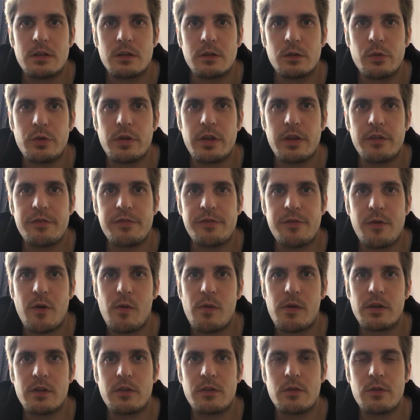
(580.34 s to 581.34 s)
looking
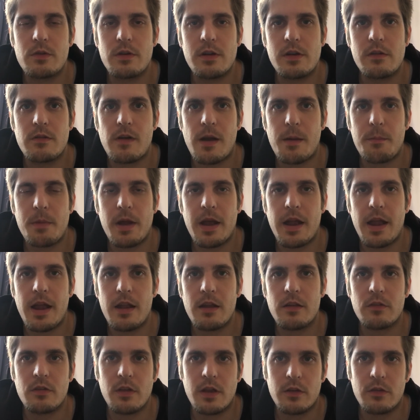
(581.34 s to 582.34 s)
forward to grab my
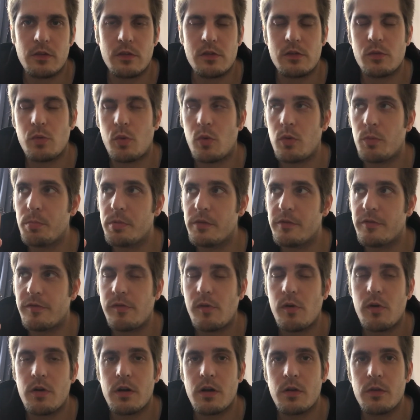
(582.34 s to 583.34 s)
hands, as I told
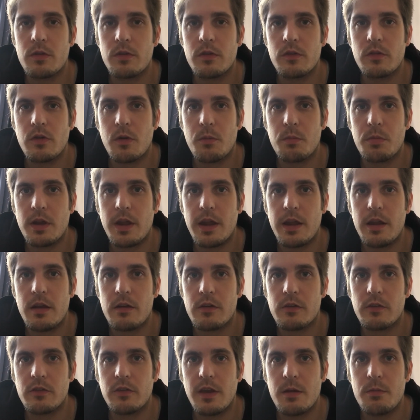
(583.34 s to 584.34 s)
before, on some
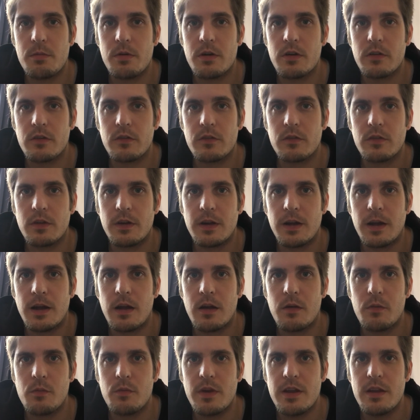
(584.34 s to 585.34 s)
KR sabers.
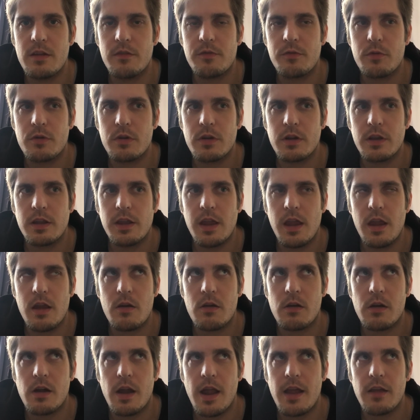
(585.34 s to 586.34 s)
Waiting for the
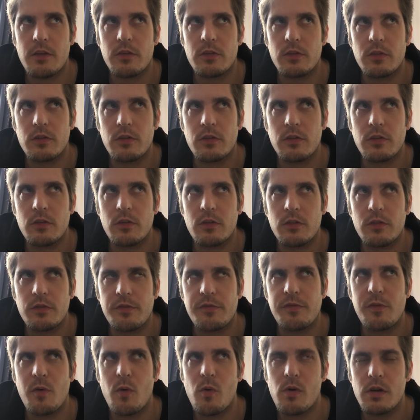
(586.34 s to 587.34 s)

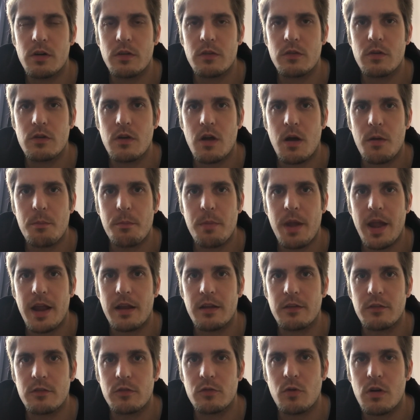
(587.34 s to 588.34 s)
KRS4 to come back
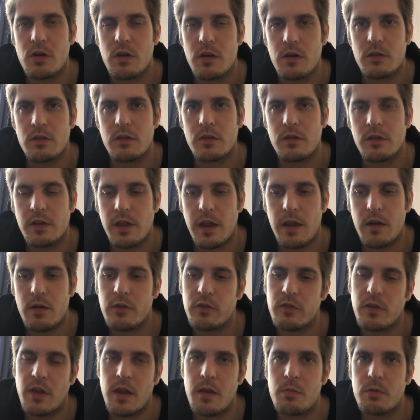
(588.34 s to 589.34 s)
in stock on KR
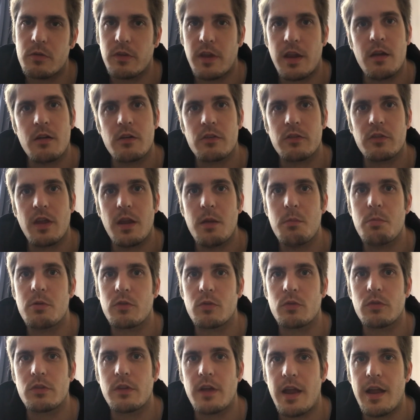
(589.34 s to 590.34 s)
sabers. KR sabers
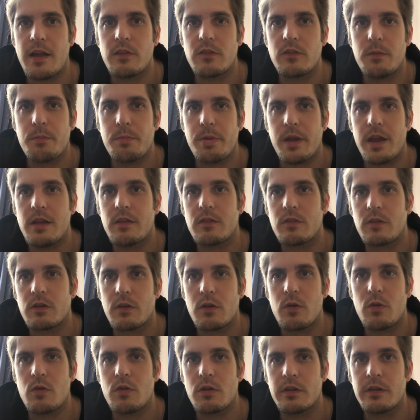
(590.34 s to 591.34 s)
on the Etsy page are
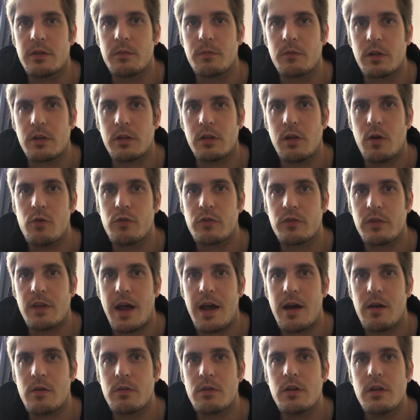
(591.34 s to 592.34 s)
currently closed
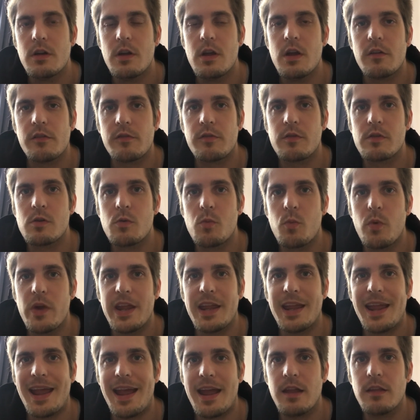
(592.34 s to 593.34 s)
down for the
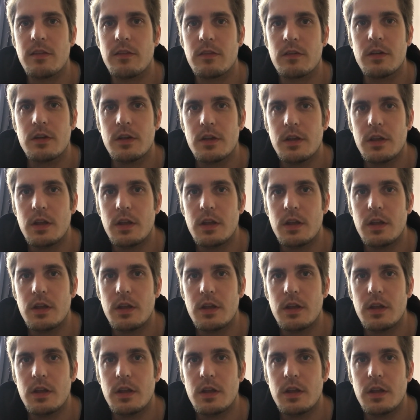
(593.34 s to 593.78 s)
weekend.